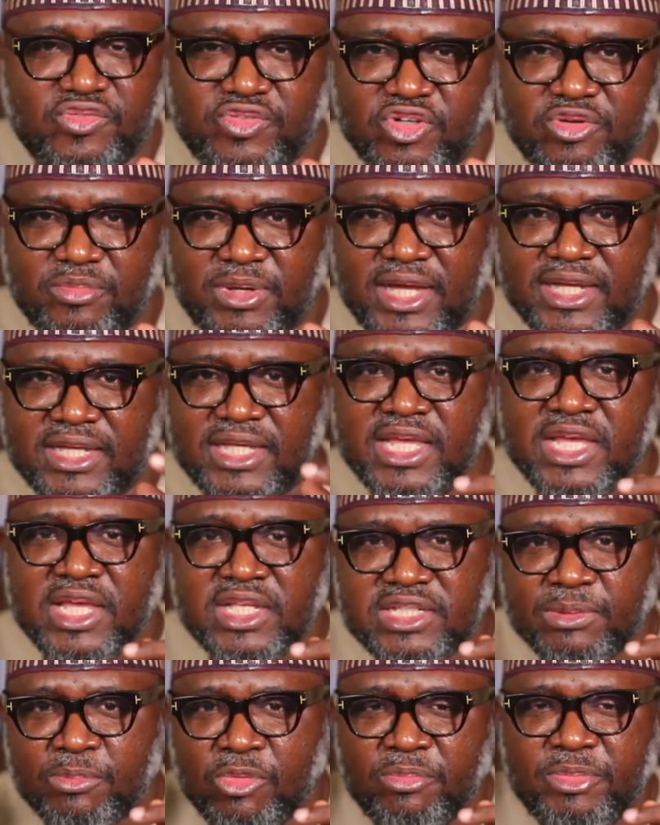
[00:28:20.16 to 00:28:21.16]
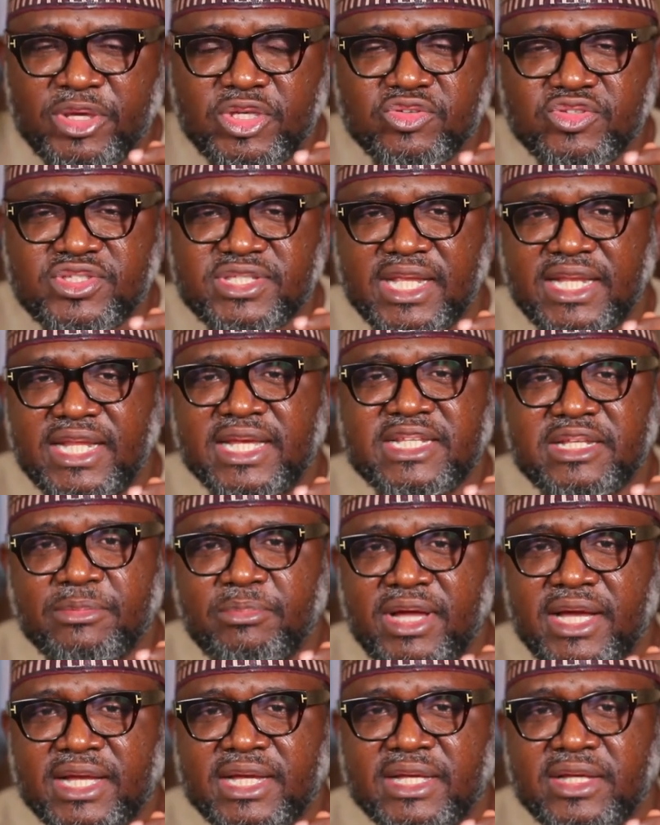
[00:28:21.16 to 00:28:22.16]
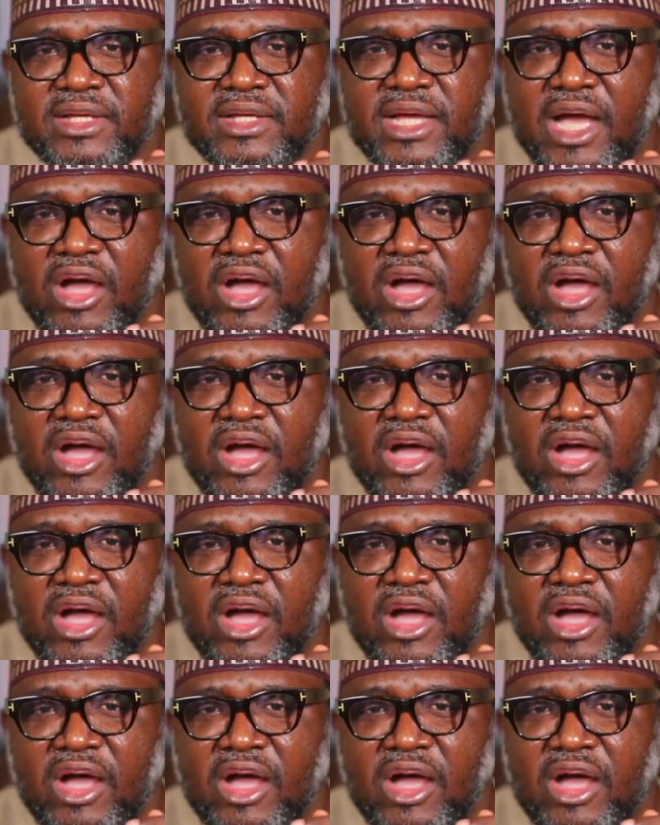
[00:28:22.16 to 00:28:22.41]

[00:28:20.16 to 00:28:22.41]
of your bank. The moment you select the bank,